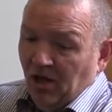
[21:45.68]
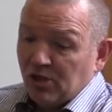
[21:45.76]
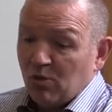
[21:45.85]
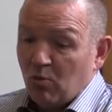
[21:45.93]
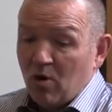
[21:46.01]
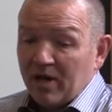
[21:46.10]

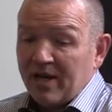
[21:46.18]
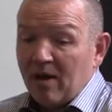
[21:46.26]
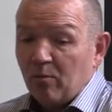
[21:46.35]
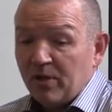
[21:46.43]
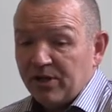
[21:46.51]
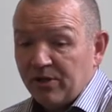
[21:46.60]
So what
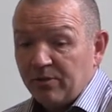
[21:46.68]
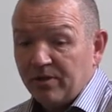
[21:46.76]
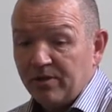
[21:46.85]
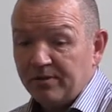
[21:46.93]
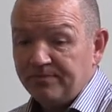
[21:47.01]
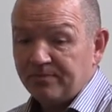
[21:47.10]
can we do?
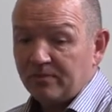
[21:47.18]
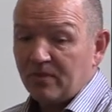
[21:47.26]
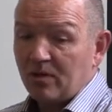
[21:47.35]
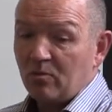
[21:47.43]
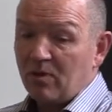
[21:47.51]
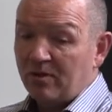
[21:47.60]

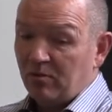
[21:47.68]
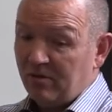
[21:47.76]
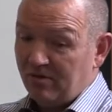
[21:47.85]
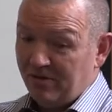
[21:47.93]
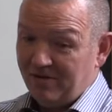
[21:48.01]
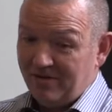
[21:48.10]
Well,
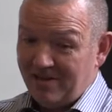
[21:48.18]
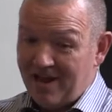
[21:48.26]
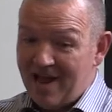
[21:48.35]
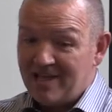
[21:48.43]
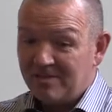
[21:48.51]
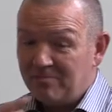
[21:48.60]

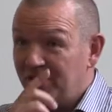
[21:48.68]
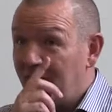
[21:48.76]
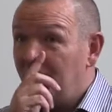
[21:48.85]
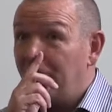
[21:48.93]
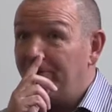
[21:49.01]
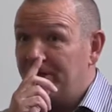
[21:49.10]
as
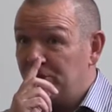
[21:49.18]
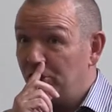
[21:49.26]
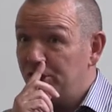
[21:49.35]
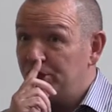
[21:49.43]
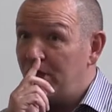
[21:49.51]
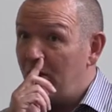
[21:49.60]
Michelle already
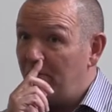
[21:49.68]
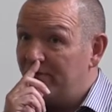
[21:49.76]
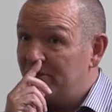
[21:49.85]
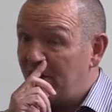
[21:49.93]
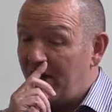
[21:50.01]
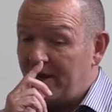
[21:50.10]
touched on,
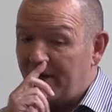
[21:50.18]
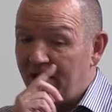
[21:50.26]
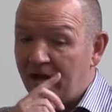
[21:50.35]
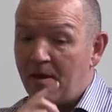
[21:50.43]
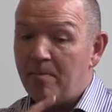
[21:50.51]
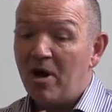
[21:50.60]
we've started
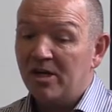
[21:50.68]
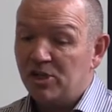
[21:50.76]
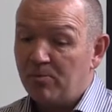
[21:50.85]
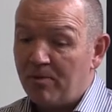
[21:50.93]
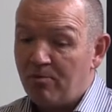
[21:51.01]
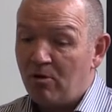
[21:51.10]
a
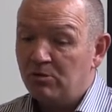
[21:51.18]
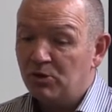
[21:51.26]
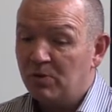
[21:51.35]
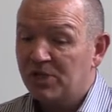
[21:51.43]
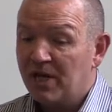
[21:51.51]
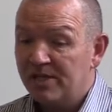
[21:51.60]
partnership
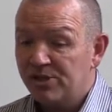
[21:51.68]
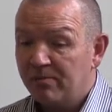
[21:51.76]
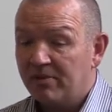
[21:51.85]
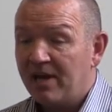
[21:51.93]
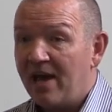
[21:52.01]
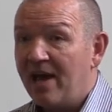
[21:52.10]
approach with
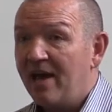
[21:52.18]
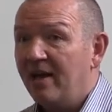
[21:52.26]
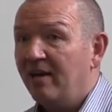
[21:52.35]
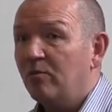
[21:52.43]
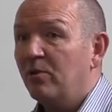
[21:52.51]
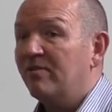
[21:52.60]
Kinship
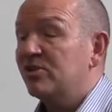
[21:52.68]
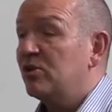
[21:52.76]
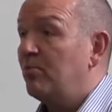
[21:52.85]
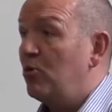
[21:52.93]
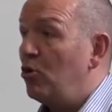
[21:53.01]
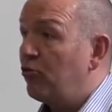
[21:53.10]
Care. We have a
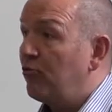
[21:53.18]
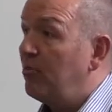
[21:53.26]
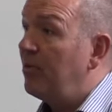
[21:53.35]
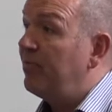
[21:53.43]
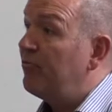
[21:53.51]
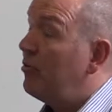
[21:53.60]
support
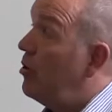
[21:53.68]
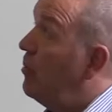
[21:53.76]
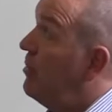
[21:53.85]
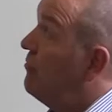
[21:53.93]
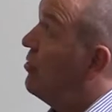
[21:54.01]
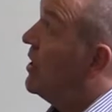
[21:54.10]
group
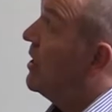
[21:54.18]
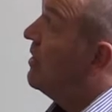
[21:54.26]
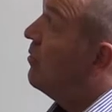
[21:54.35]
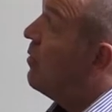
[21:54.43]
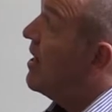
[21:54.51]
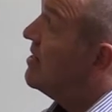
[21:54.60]
up and running in
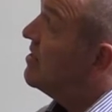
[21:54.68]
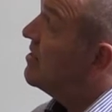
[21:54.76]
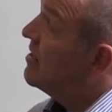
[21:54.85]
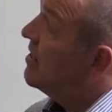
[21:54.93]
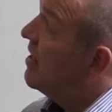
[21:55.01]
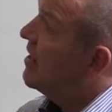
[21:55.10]
the
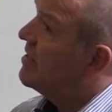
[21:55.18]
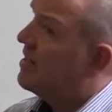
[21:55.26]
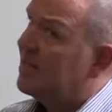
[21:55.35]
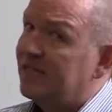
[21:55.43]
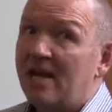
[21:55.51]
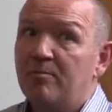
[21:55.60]
West
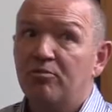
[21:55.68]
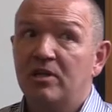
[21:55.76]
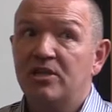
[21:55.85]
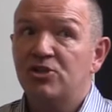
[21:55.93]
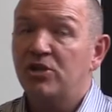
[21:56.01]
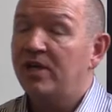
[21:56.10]
since
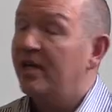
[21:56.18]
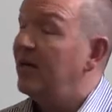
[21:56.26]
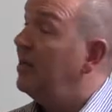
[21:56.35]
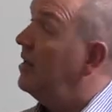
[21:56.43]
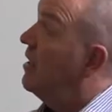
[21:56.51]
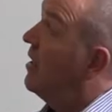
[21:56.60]
April this
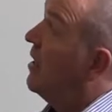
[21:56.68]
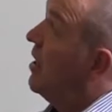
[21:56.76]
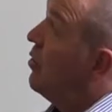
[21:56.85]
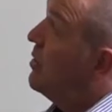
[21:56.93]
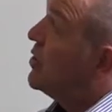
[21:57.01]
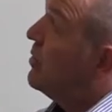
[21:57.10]
year,
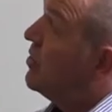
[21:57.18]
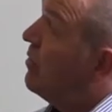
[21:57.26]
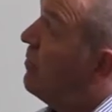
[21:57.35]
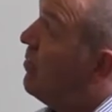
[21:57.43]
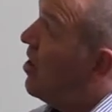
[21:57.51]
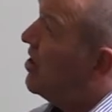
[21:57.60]
which we do
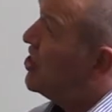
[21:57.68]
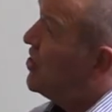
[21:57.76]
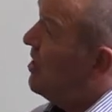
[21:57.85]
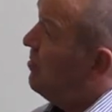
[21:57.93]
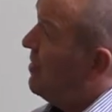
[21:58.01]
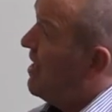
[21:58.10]
in
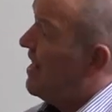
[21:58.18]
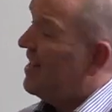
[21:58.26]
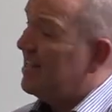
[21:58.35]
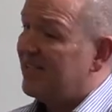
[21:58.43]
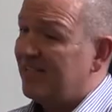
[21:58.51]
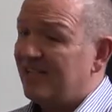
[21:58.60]
partnership, and
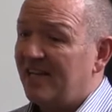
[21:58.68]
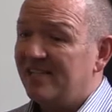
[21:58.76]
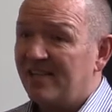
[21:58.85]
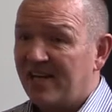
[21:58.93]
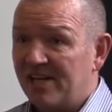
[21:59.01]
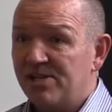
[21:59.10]
it's
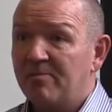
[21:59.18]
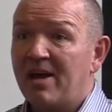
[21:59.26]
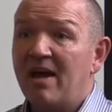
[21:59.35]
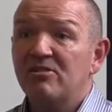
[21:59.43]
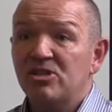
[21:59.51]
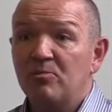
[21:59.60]
the Kinship
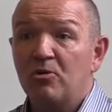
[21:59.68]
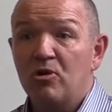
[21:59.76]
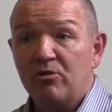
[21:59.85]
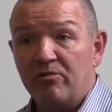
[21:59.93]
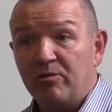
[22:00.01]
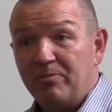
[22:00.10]
Carers
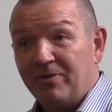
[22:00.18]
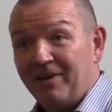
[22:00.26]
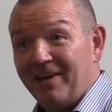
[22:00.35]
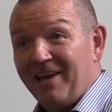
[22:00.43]
support group.